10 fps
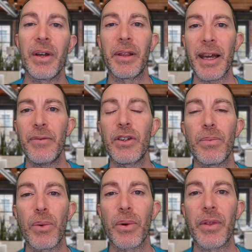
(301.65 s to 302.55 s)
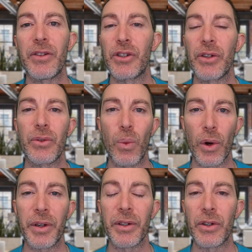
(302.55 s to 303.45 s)
But life is more than just
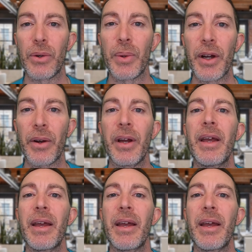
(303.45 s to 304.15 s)
work and career.